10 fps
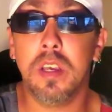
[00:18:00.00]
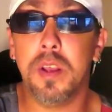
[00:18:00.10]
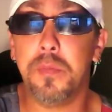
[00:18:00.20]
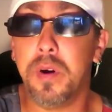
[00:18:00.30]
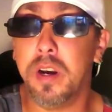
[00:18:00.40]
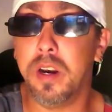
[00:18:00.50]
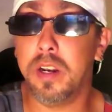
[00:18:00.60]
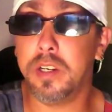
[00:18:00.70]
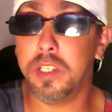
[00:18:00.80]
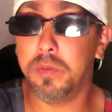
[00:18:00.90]
and where
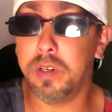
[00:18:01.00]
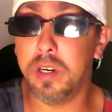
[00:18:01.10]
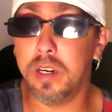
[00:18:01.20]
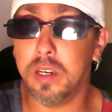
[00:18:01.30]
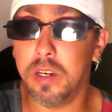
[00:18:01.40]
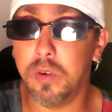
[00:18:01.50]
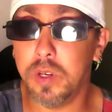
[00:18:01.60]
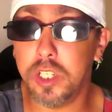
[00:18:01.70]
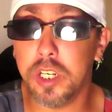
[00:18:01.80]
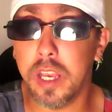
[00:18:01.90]
did it where did it
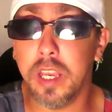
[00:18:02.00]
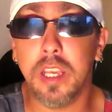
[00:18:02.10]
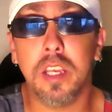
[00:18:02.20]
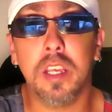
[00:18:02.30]
originate?